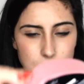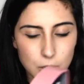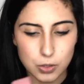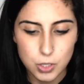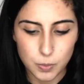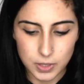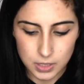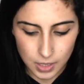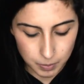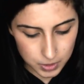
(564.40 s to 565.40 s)
and tells you what
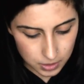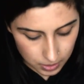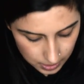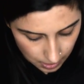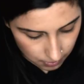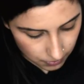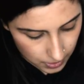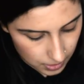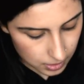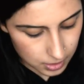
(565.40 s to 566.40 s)
steps to take
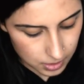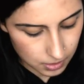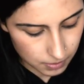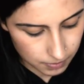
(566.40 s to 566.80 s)
first.